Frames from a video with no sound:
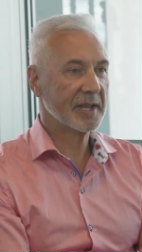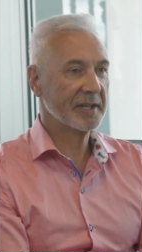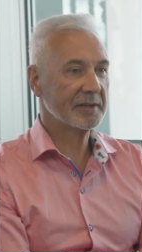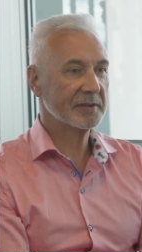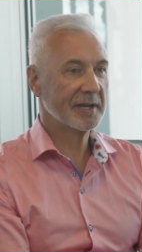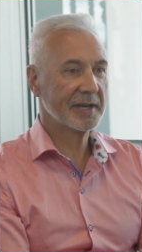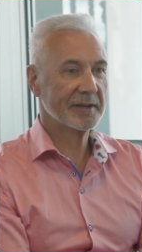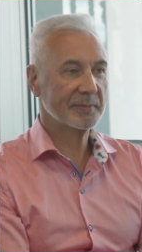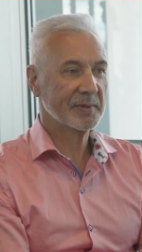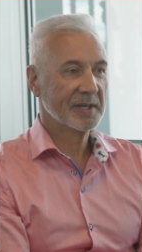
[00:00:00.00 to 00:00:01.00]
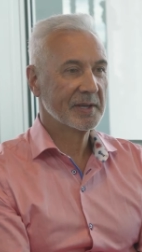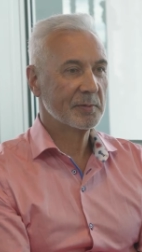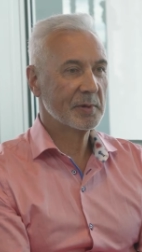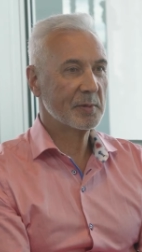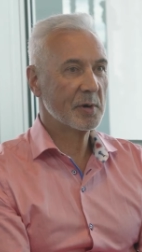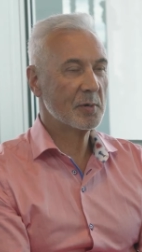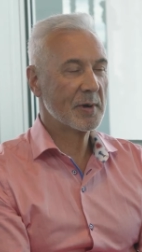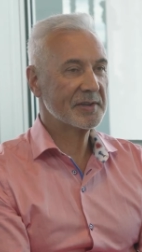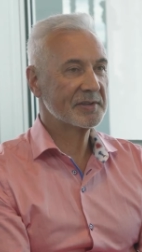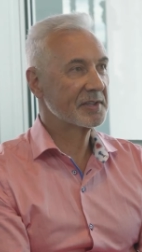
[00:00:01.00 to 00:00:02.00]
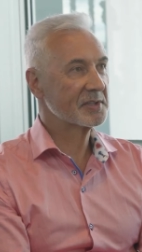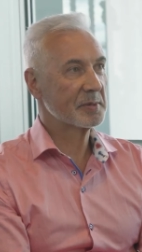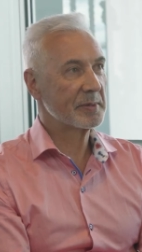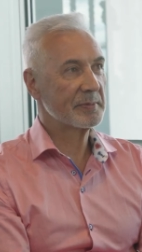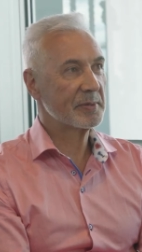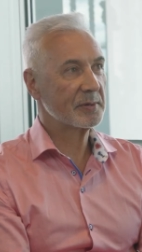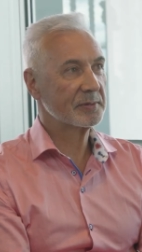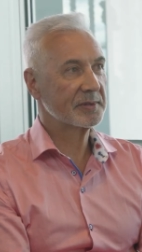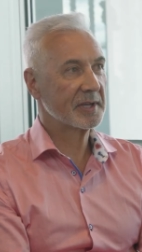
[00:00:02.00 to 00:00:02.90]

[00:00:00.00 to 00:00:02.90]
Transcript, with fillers: and um, we were always at the swimming pools.